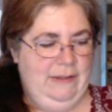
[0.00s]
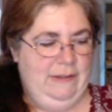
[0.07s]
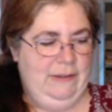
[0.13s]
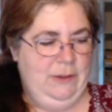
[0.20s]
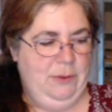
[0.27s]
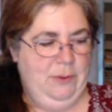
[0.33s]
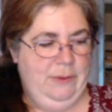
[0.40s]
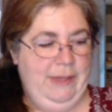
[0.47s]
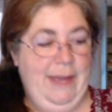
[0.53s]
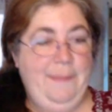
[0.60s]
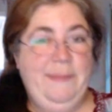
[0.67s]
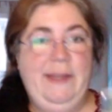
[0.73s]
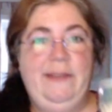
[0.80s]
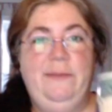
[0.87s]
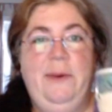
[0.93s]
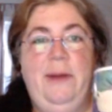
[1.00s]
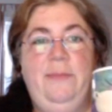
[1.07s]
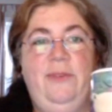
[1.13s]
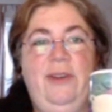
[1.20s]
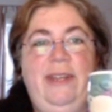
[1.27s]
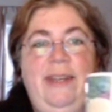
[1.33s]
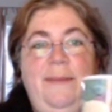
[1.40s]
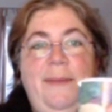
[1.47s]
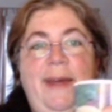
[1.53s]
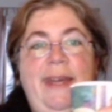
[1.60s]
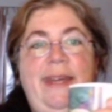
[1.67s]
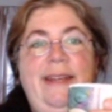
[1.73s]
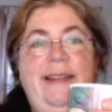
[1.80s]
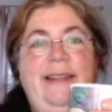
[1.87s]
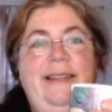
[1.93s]
So, yeah, that's why I'm drinking
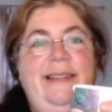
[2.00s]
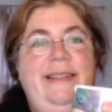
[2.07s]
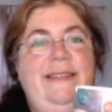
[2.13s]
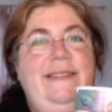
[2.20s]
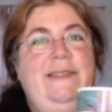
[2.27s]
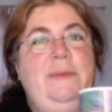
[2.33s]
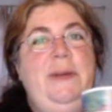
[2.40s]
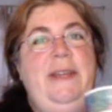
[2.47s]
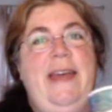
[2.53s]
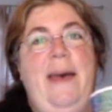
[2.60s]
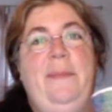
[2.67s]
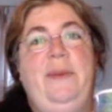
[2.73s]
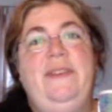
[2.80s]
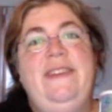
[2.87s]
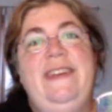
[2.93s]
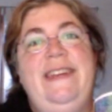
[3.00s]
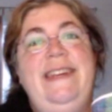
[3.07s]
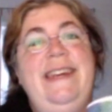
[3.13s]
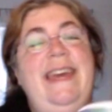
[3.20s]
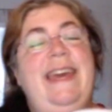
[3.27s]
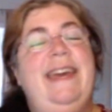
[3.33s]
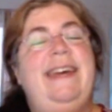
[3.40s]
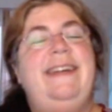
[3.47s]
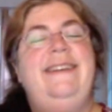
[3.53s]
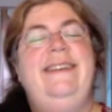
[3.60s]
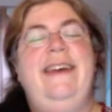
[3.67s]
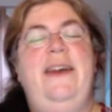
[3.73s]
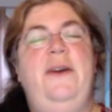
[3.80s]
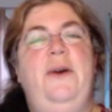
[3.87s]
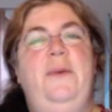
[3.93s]
my sweet apple tea,
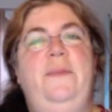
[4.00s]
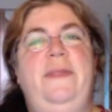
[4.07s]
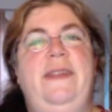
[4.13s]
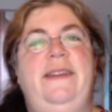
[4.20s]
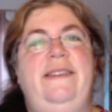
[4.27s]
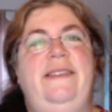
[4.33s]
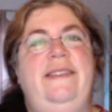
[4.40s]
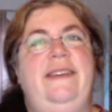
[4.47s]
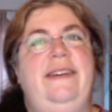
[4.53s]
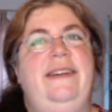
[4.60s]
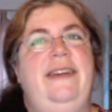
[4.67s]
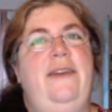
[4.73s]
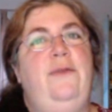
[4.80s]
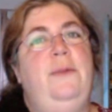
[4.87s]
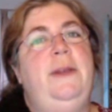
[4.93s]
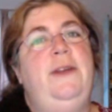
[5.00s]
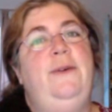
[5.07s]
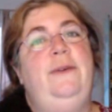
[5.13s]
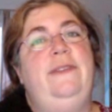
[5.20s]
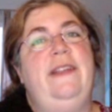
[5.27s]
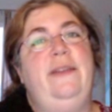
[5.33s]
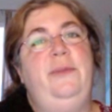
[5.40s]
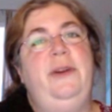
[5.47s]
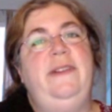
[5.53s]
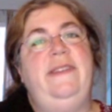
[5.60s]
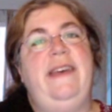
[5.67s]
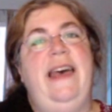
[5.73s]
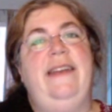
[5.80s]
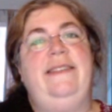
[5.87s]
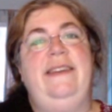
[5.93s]
and I hope that everybody who celebrates
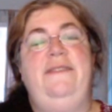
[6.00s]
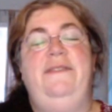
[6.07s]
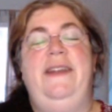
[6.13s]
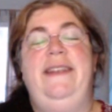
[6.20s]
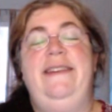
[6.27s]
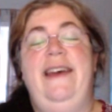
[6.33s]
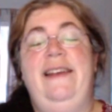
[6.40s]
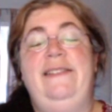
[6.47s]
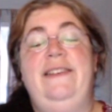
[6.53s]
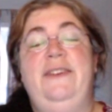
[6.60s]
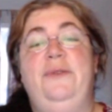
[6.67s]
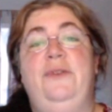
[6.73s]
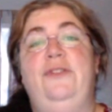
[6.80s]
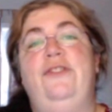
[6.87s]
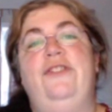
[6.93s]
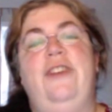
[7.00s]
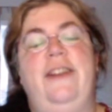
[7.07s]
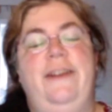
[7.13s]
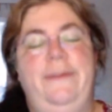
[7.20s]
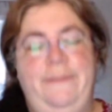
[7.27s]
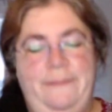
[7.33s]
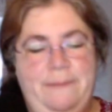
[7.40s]
has a fantastic Rosh Hashanah.